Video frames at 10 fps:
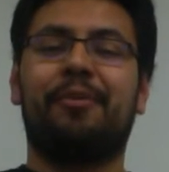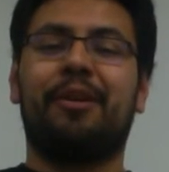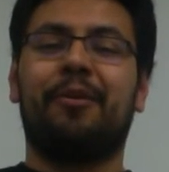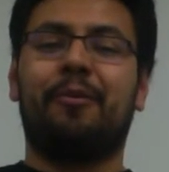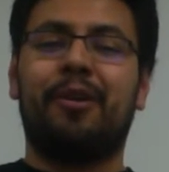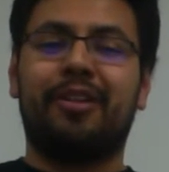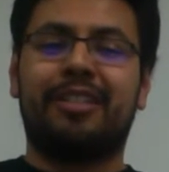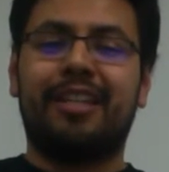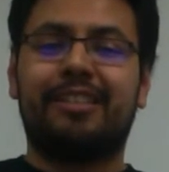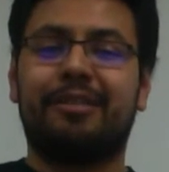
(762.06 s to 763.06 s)
It will
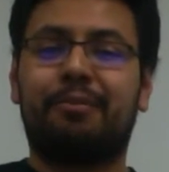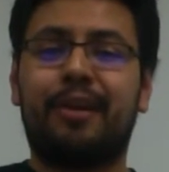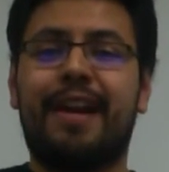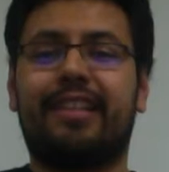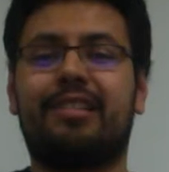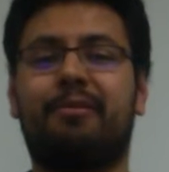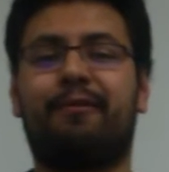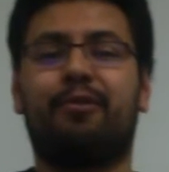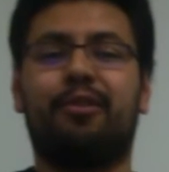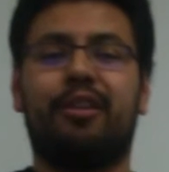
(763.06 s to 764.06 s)
take some practice
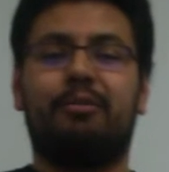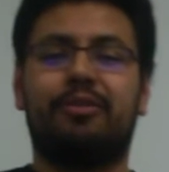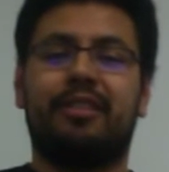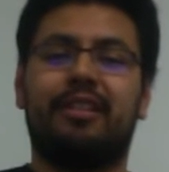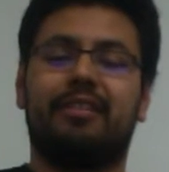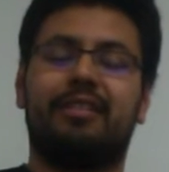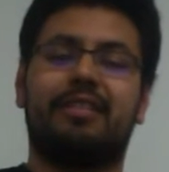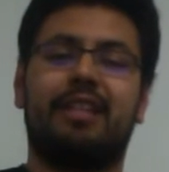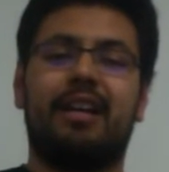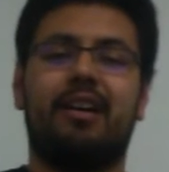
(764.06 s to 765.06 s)
before you're able to get
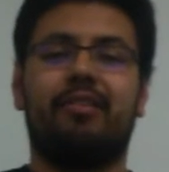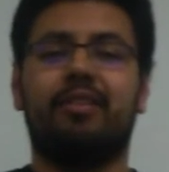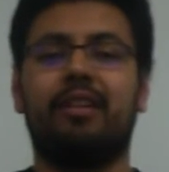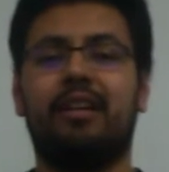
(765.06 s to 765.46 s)
this down.